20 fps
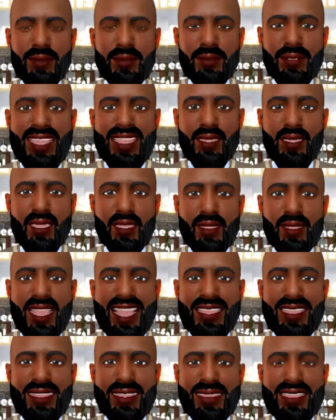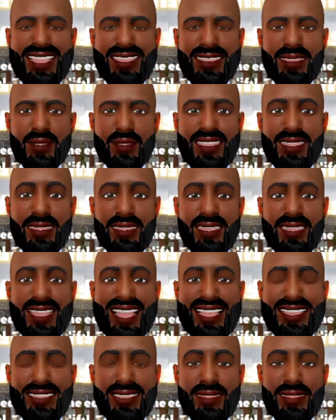everybody that
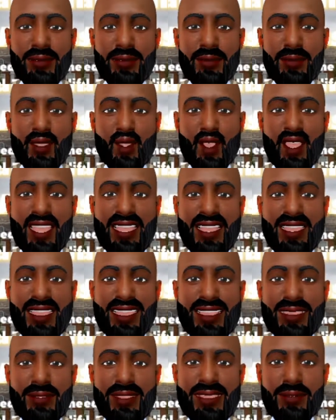got bread.